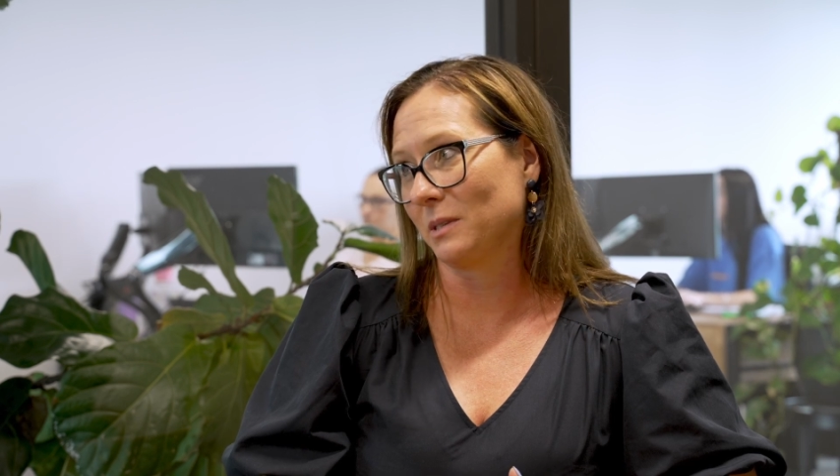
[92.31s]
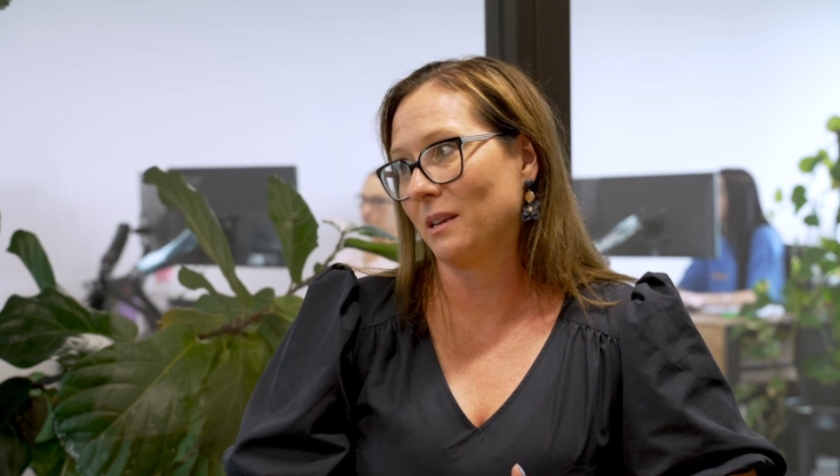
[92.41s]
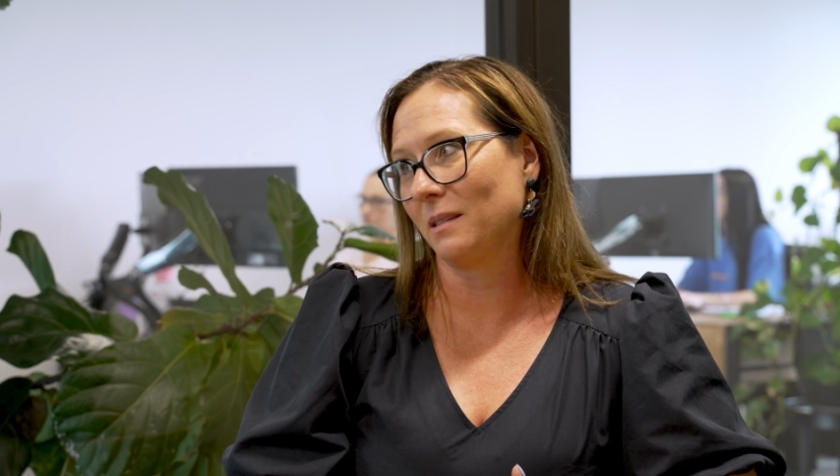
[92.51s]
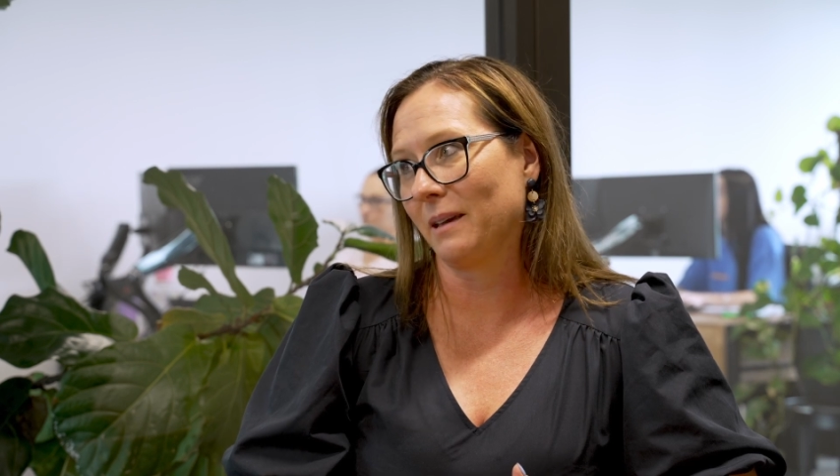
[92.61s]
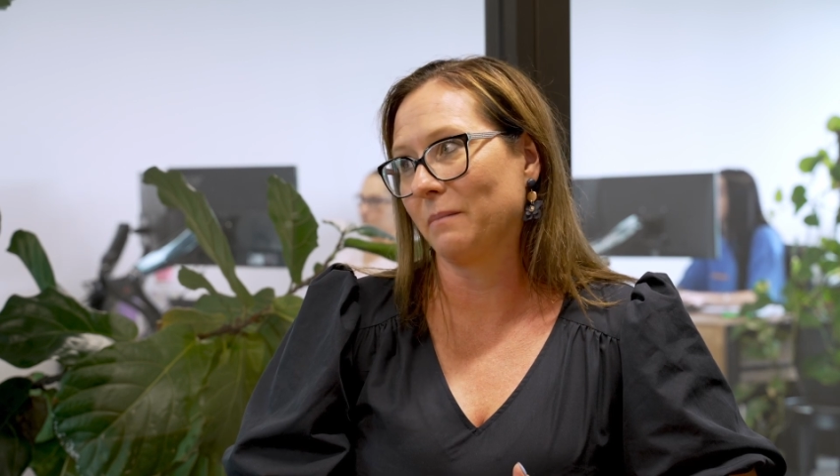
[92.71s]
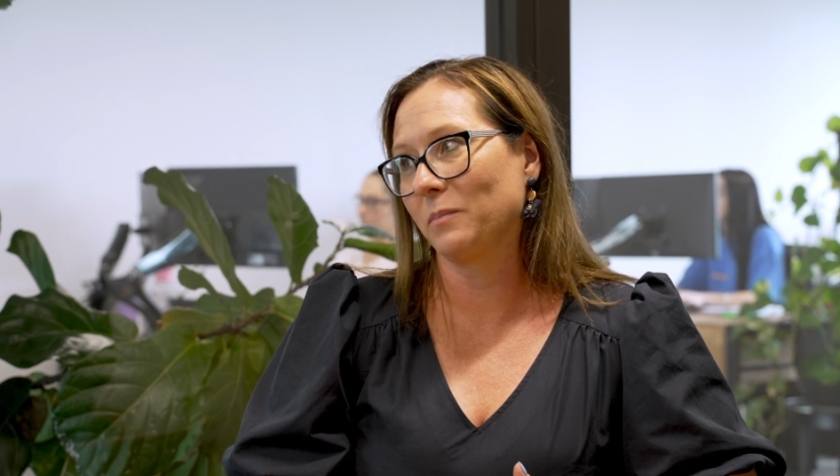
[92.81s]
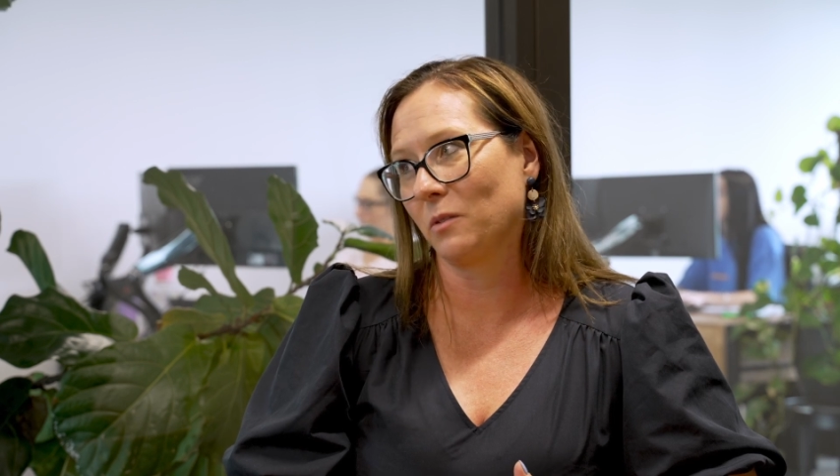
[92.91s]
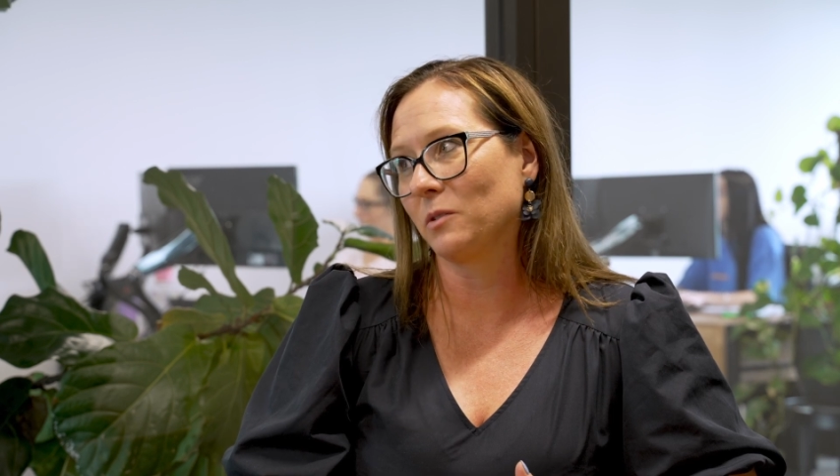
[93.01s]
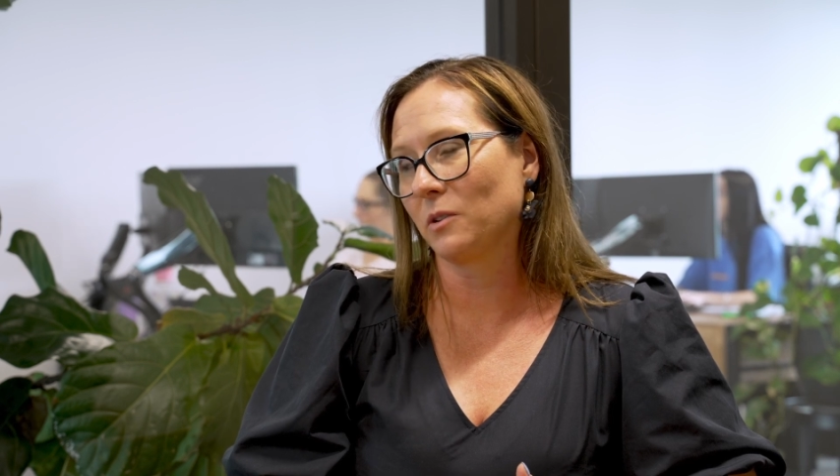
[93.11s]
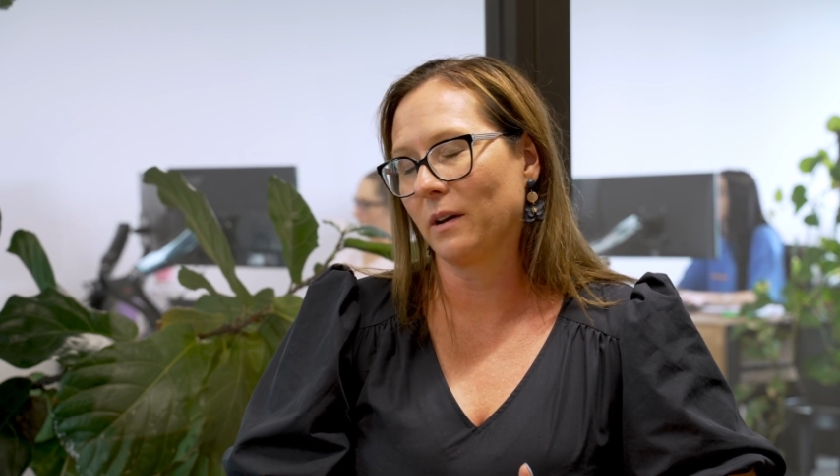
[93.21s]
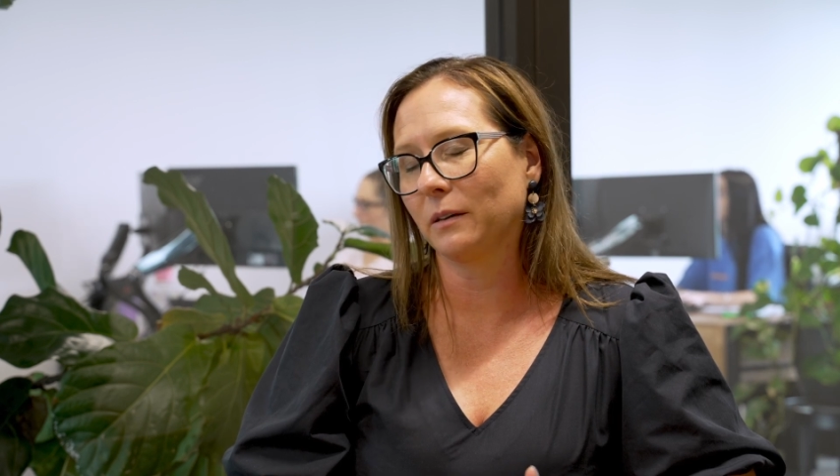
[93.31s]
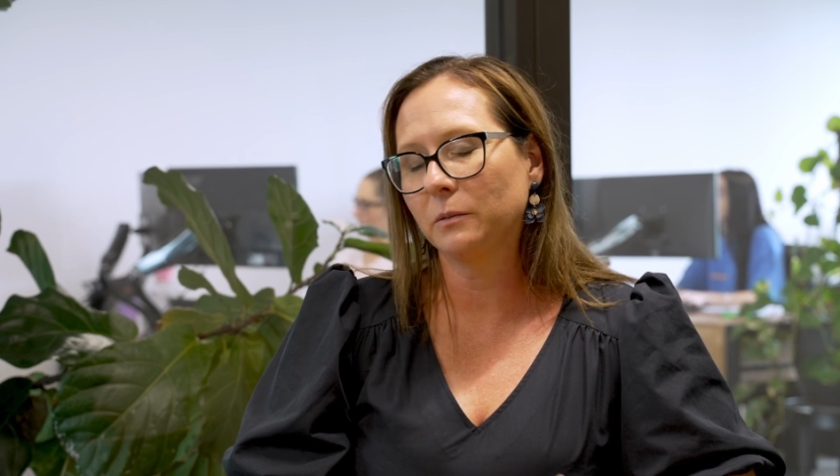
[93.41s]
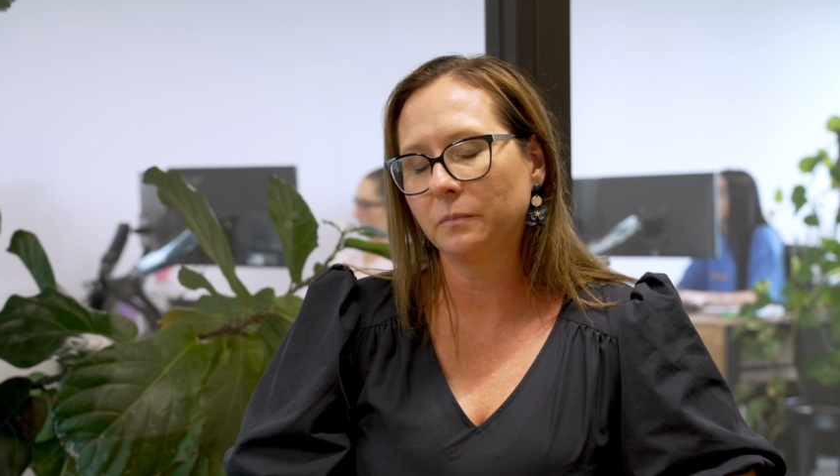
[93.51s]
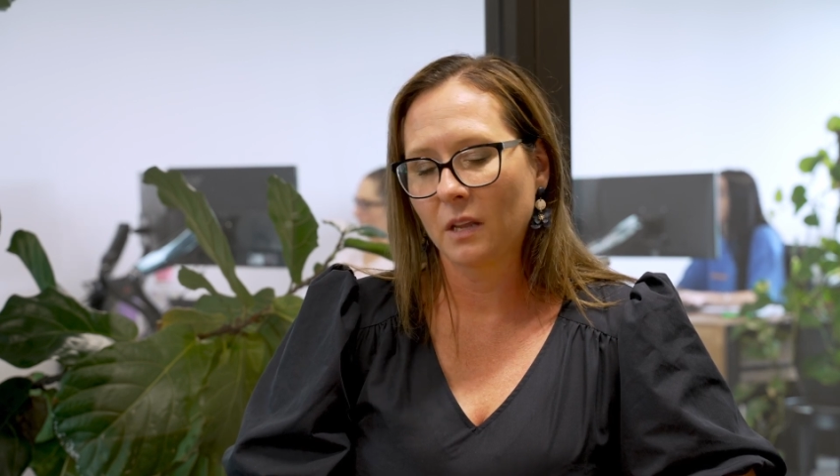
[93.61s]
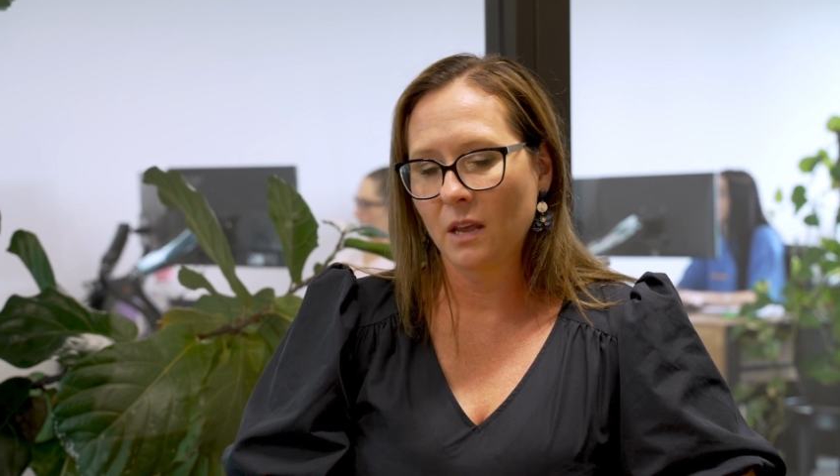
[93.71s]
sitting there on the title.